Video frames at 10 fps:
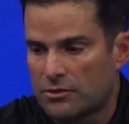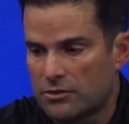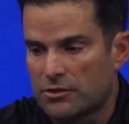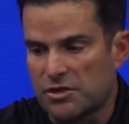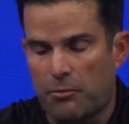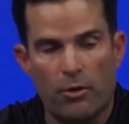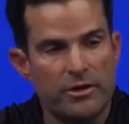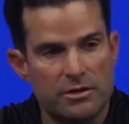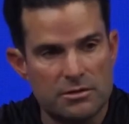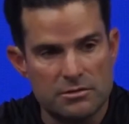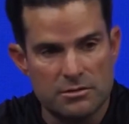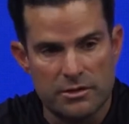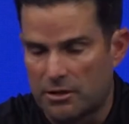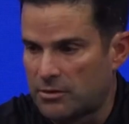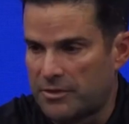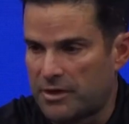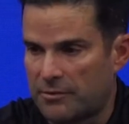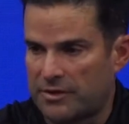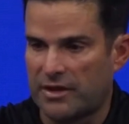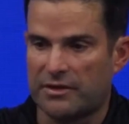They're disappointed. You know, I
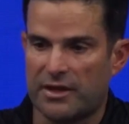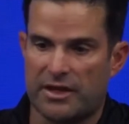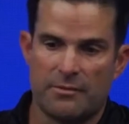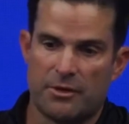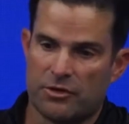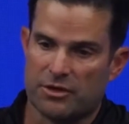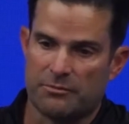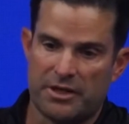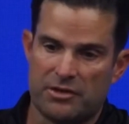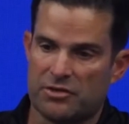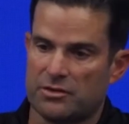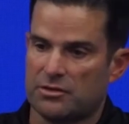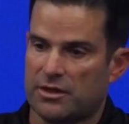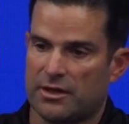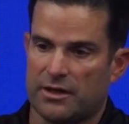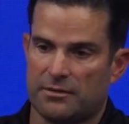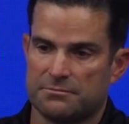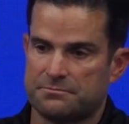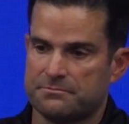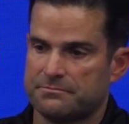mean, they came here to compete. They